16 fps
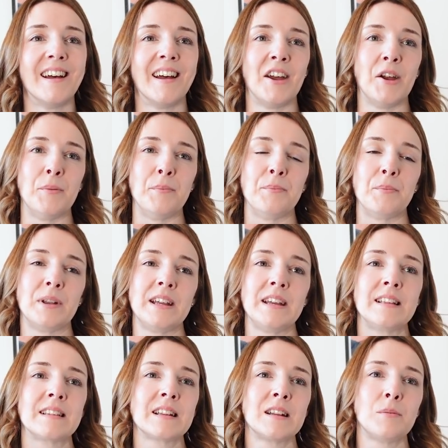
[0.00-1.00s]
But it
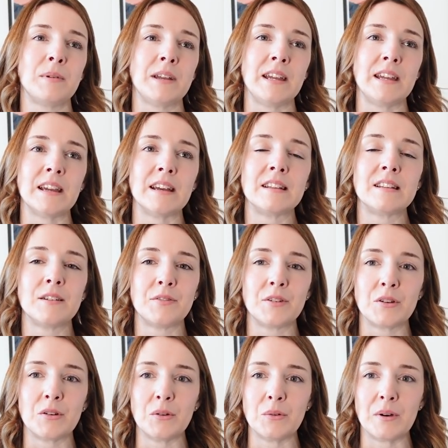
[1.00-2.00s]
is going to be a
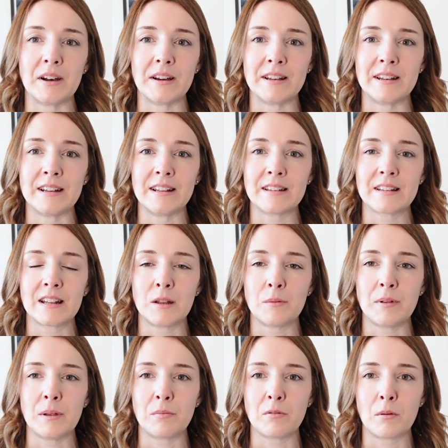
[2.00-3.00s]
difficult one. It's going to
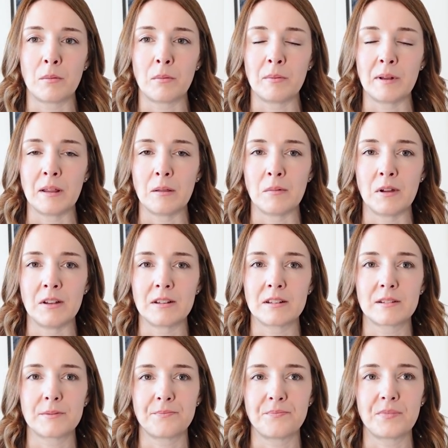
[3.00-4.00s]
be probably the
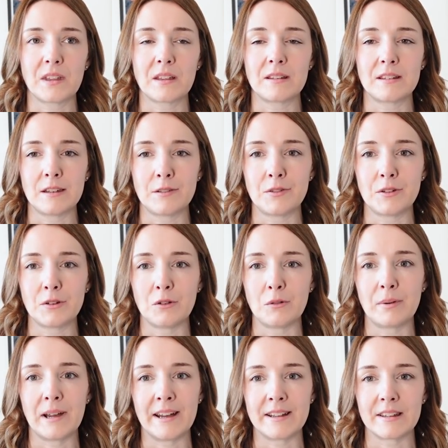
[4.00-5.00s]
most difficult
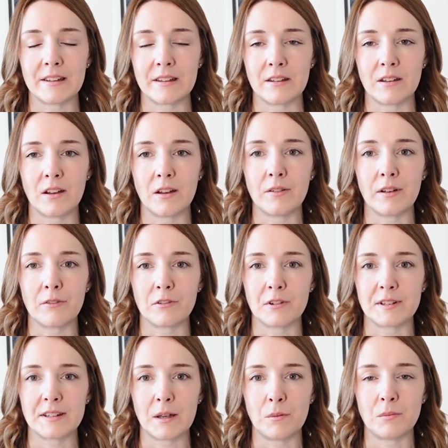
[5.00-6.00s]
pattern that I've ever
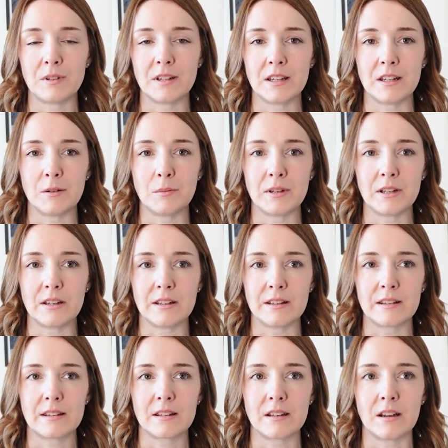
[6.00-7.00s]
attempted, because
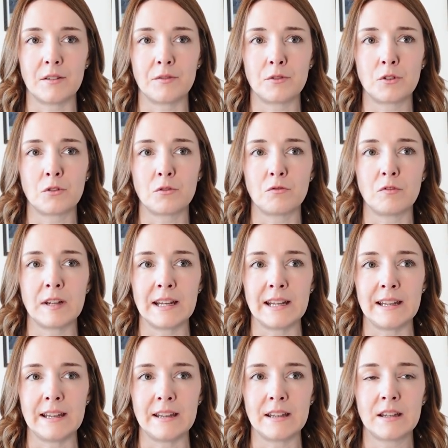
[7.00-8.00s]

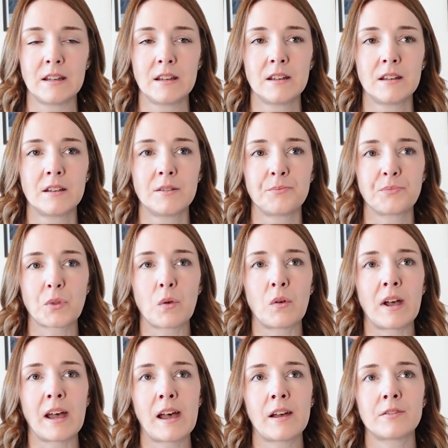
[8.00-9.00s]
I
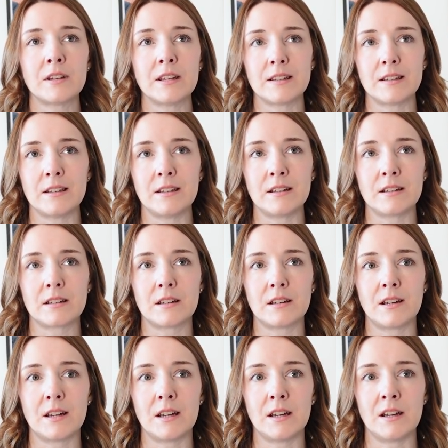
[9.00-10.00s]
have knitted
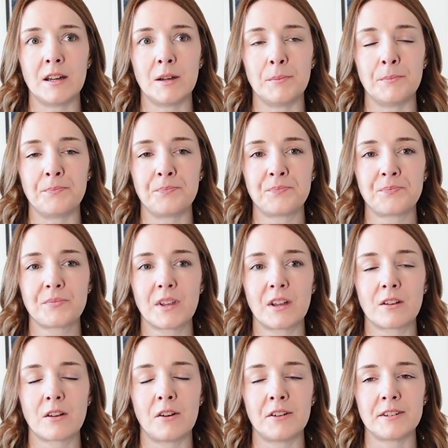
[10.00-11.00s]
a
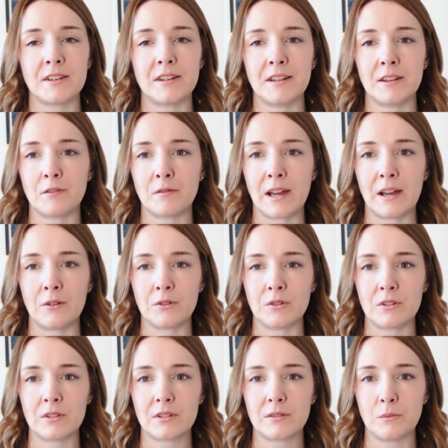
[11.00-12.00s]
cardigan in the
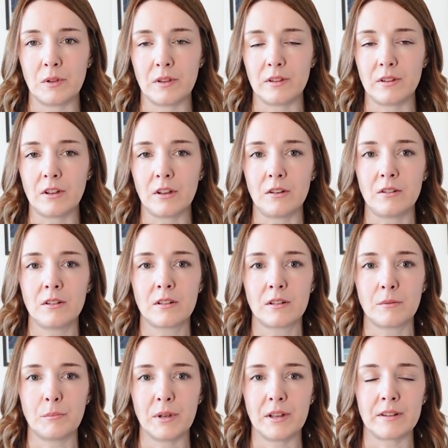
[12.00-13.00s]
round with a yoke,
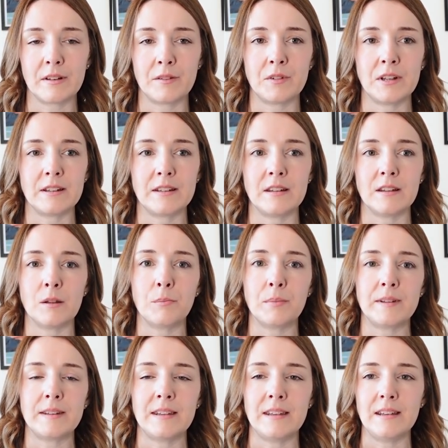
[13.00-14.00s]
because I've knitted the
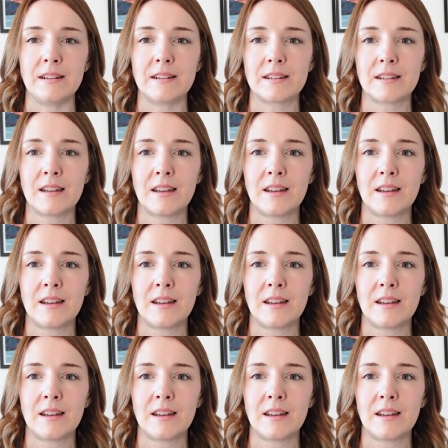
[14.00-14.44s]
petite